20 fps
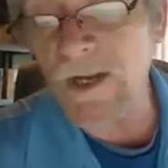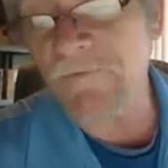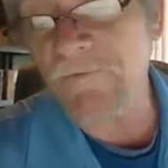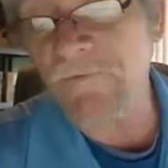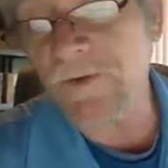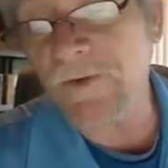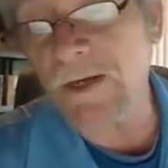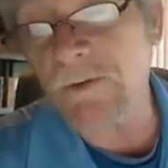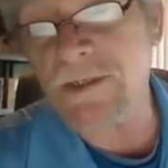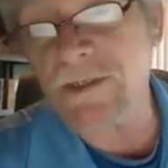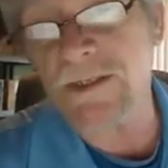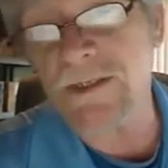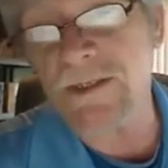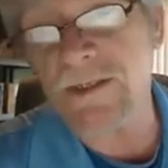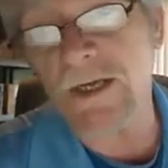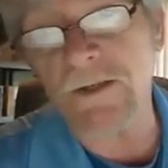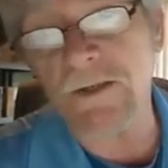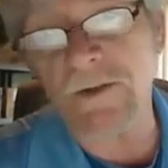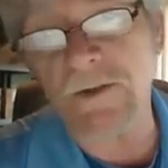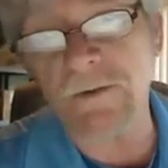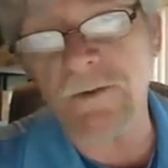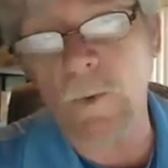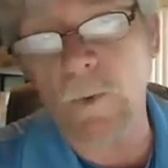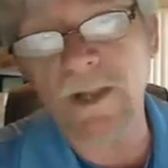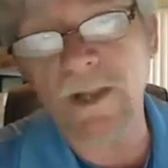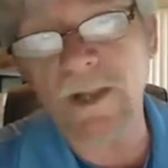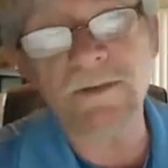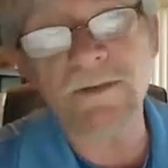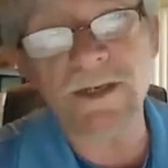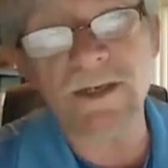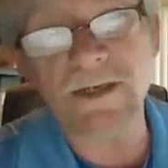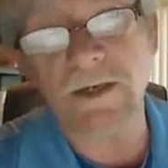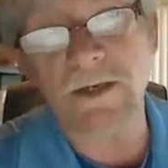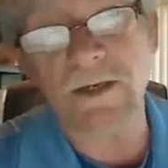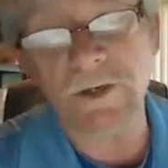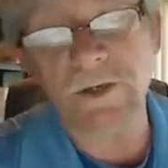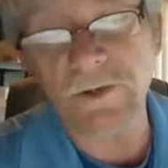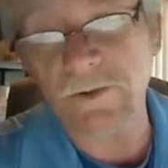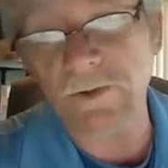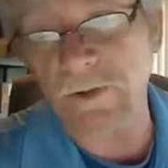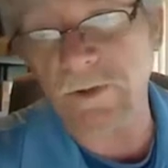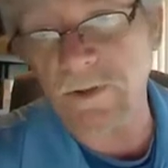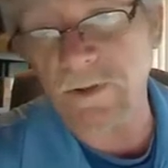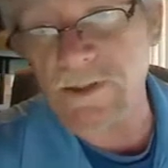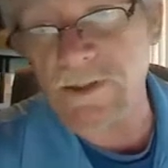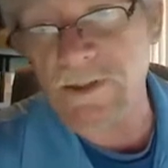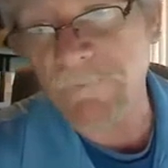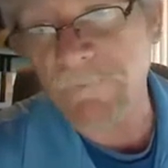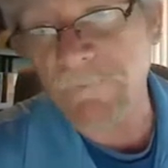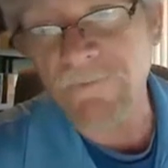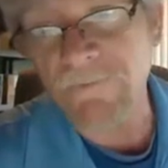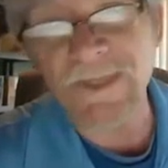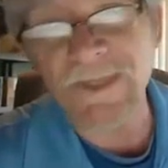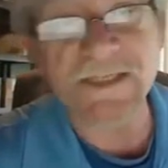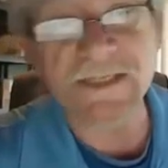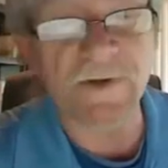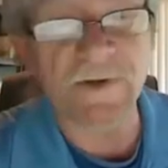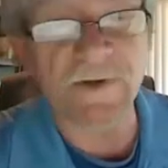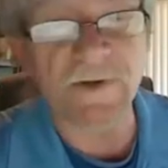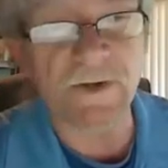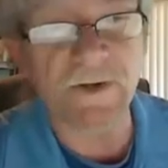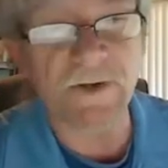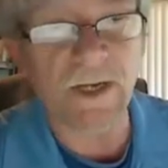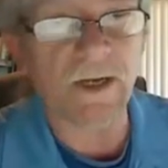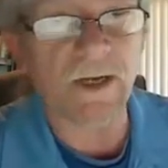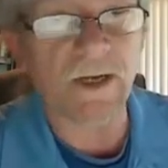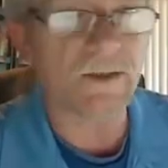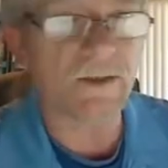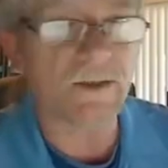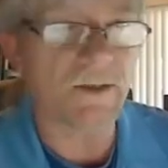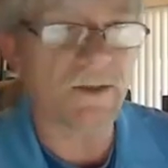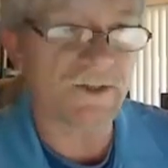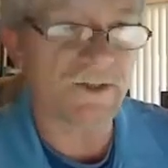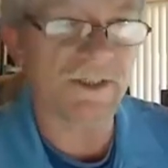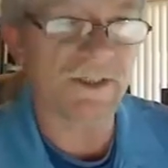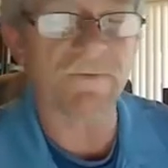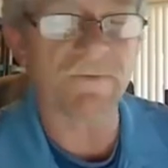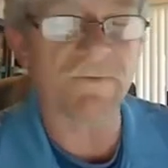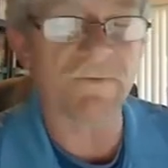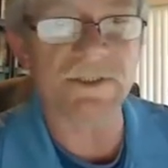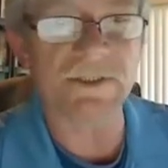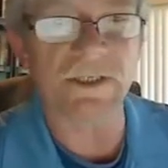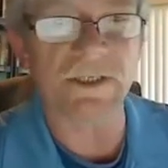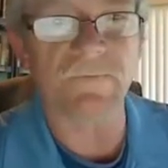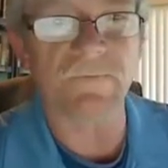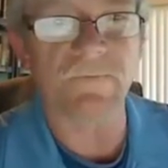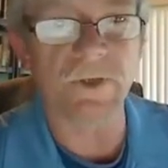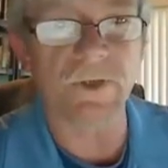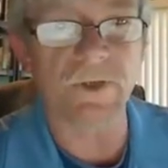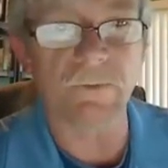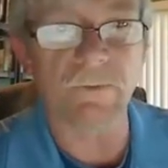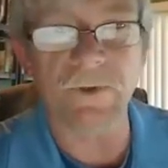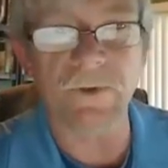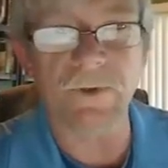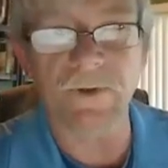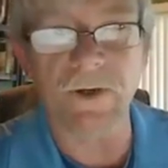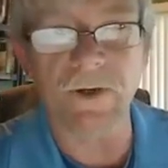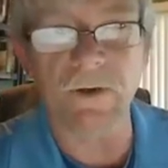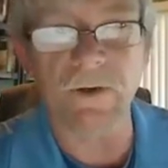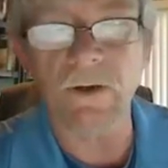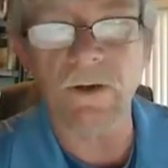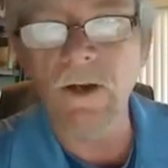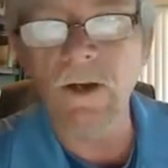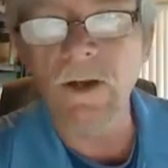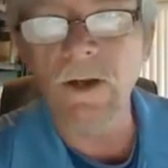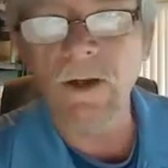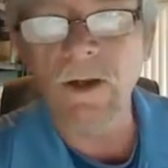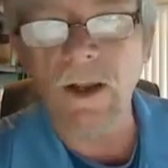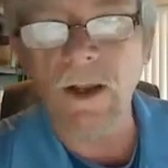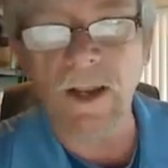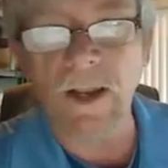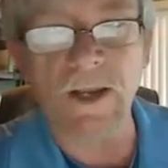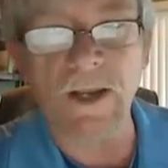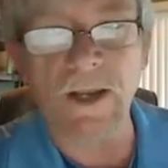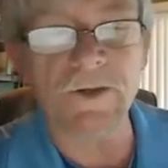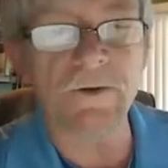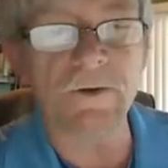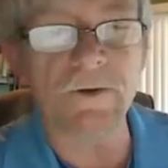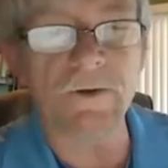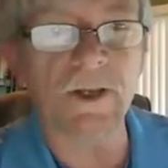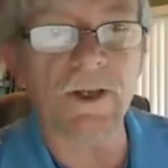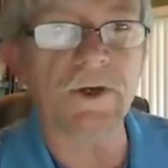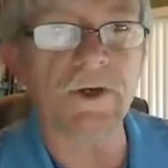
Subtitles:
what I found is that when this occurs, it's very handy to just have a telephone number there, and you